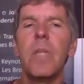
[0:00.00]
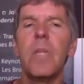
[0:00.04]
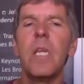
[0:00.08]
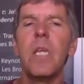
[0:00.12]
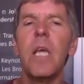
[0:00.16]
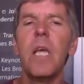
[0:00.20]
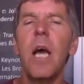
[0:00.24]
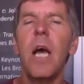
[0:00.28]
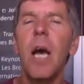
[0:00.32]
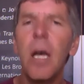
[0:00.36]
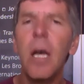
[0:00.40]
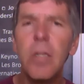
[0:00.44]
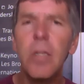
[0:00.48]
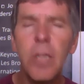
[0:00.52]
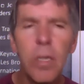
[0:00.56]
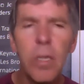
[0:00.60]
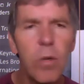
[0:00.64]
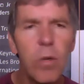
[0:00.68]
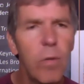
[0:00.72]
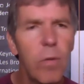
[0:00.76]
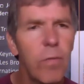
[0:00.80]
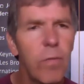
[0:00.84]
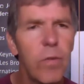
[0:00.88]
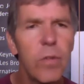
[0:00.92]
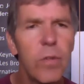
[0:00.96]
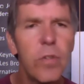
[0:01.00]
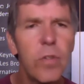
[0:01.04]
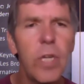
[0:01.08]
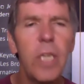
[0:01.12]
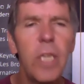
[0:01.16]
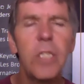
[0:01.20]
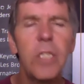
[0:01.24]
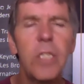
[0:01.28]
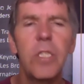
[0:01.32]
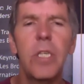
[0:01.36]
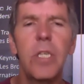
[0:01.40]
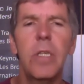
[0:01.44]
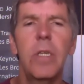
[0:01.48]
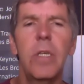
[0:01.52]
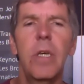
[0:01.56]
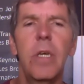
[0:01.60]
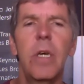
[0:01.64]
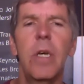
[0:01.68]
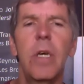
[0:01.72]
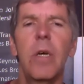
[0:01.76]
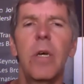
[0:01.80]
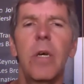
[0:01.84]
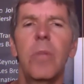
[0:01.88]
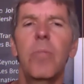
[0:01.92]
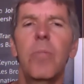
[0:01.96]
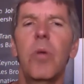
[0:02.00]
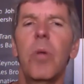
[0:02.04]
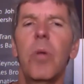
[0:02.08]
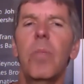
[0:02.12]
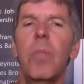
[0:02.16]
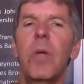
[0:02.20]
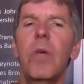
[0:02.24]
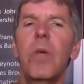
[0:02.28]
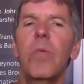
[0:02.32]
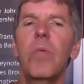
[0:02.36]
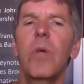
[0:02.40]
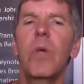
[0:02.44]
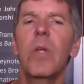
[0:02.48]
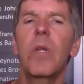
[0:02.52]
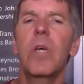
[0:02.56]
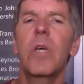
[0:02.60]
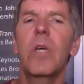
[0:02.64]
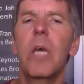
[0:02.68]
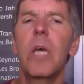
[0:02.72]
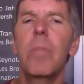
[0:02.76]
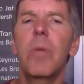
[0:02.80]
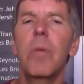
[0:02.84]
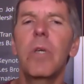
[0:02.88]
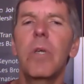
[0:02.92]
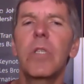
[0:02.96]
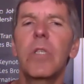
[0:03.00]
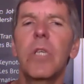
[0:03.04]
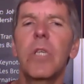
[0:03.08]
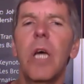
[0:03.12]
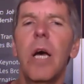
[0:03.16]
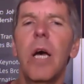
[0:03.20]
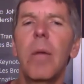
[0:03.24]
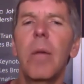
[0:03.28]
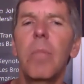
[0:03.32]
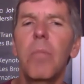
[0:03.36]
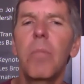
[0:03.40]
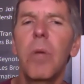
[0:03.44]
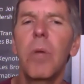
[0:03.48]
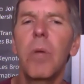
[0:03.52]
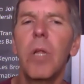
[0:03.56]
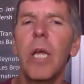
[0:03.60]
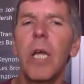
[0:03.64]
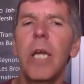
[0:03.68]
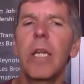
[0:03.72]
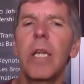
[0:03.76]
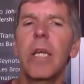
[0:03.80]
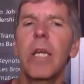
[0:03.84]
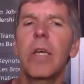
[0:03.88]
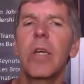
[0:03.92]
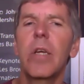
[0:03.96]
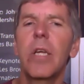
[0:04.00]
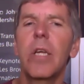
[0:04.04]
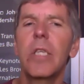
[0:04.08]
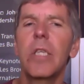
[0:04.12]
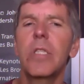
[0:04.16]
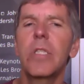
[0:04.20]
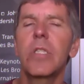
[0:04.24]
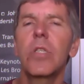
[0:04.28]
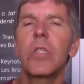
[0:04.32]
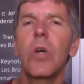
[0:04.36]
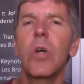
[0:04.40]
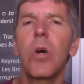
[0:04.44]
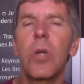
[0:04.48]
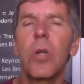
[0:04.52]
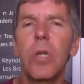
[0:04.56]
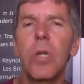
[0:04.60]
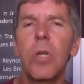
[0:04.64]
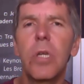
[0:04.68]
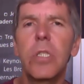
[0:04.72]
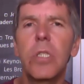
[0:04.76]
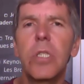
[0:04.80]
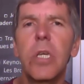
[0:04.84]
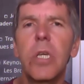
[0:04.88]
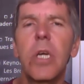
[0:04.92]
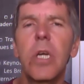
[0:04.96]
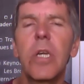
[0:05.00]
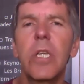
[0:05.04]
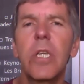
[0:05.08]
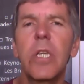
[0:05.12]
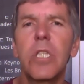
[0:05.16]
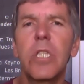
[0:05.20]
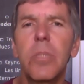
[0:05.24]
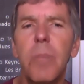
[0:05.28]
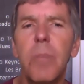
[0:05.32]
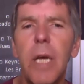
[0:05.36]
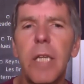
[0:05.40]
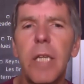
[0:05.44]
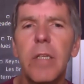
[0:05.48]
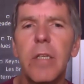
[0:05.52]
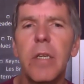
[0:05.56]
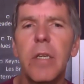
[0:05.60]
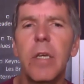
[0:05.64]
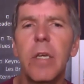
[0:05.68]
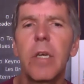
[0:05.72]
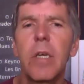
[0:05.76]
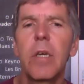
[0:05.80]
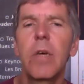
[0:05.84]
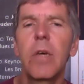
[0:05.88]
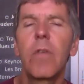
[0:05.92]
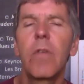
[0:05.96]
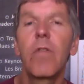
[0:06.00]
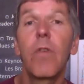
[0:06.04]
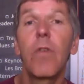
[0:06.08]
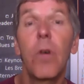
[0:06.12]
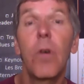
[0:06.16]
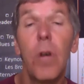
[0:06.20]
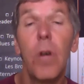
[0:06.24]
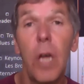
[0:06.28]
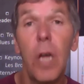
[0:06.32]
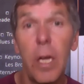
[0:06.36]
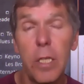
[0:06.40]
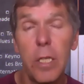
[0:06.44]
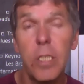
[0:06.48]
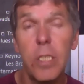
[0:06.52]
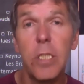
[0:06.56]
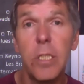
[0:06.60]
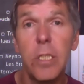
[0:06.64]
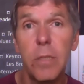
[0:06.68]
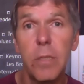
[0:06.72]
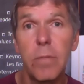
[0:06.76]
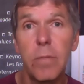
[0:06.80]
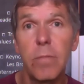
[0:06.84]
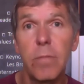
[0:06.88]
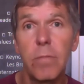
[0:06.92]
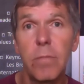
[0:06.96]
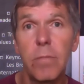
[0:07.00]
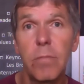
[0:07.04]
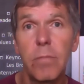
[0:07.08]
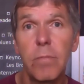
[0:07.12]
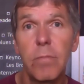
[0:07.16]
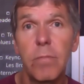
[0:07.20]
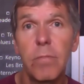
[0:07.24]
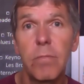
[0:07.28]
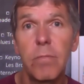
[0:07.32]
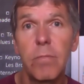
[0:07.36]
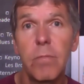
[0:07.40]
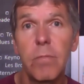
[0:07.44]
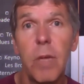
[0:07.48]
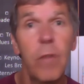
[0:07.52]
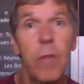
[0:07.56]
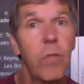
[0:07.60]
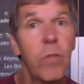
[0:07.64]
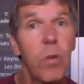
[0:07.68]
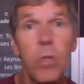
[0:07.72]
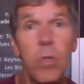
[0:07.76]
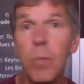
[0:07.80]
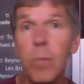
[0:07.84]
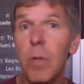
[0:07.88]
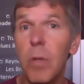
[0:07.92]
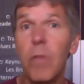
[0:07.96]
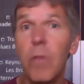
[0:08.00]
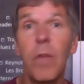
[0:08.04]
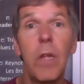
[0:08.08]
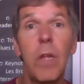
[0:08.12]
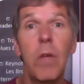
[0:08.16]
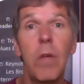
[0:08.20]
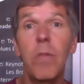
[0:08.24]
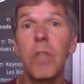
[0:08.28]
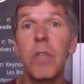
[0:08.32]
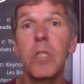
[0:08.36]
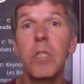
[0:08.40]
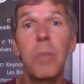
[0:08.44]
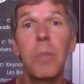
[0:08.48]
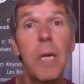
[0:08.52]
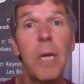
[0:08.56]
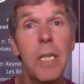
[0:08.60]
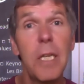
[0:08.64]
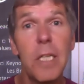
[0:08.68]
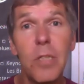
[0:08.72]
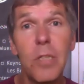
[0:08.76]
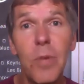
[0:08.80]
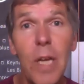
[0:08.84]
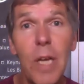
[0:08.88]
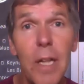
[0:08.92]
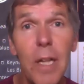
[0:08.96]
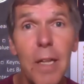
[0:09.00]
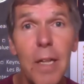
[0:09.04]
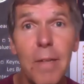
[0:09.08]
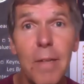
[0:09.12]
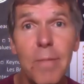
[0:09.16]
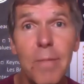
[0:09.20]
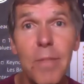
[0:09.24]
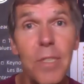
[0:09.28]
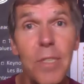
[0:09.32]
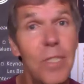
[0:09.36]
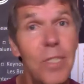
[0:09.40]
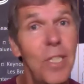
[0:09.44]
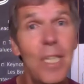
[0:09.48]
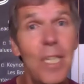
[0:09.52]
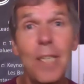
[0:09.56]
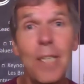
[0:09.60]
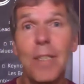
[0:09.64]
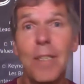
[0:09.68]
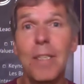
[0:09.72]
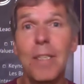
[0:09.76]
Handling confrontation properly will keep us humble and increases others' respect for us. I've talked about the value of respect as well, you see.